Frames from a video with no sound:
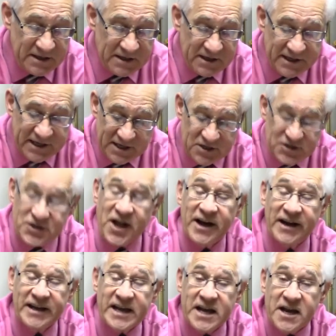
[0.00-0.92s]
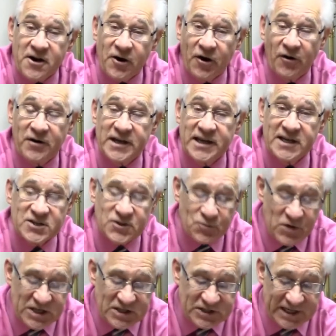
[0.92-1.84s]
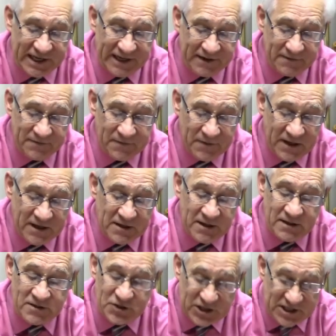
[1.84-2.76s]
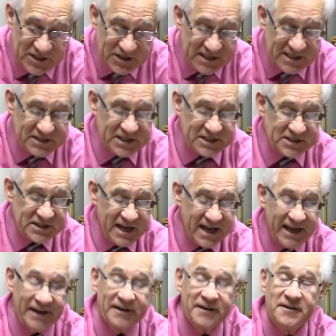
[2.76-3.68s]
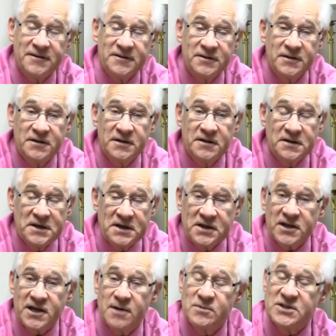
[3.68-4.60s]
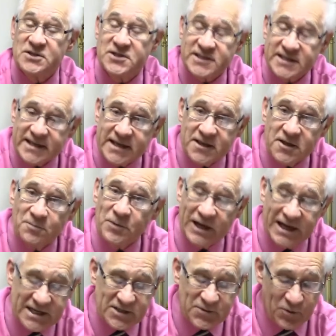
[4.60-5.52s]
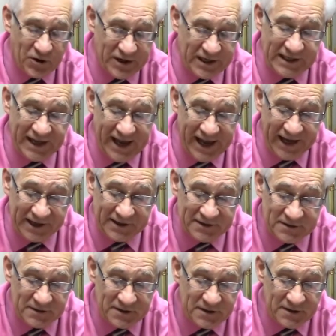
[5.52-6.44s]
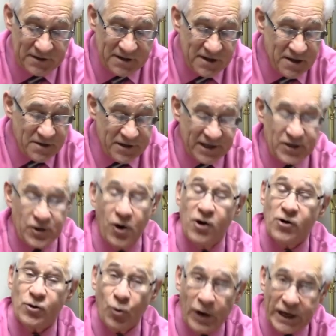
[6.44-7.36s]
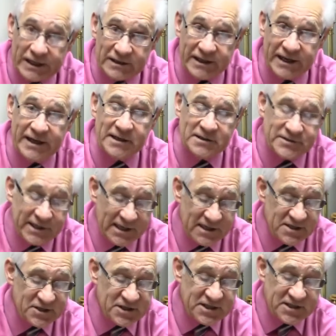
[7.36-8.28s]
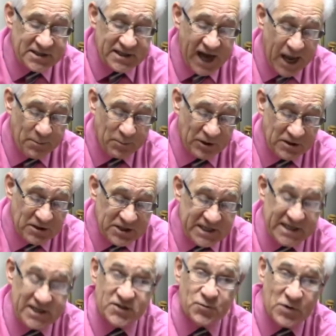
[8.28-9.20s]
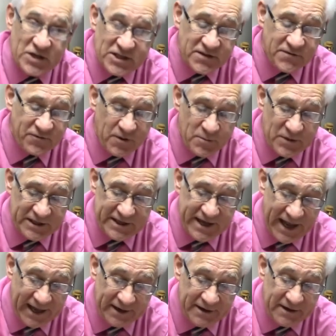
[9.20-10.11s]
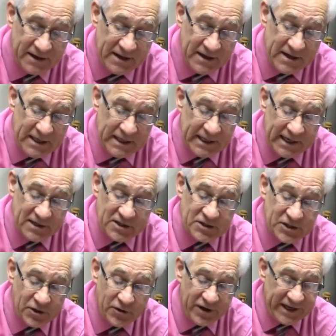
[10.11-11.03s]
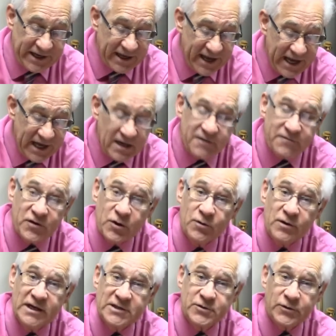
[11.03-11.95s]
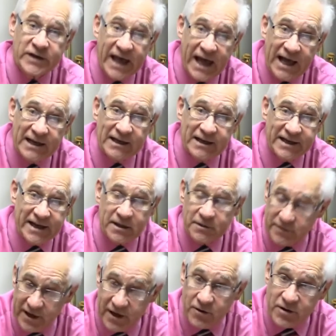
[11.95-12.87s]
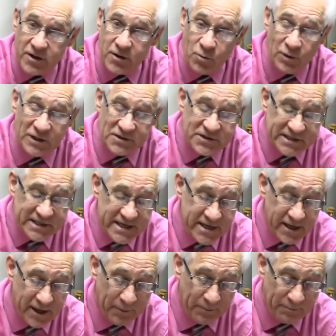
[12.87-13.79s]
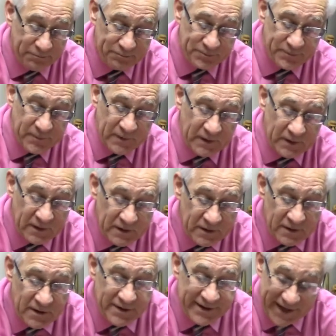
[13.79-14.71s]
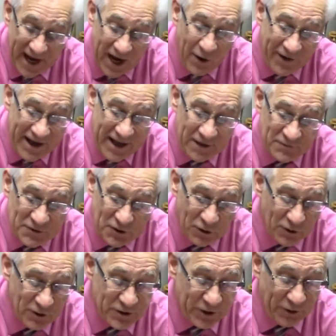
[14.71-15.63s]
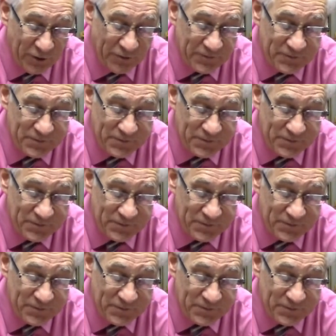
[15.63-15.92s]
He is not here, he has risen, just as he said. Come and see the place where he lay. Then go quickly and tell his disciples he has risen from the dead and is going ahead of you into Galilee. There you will see him. Now I have told you."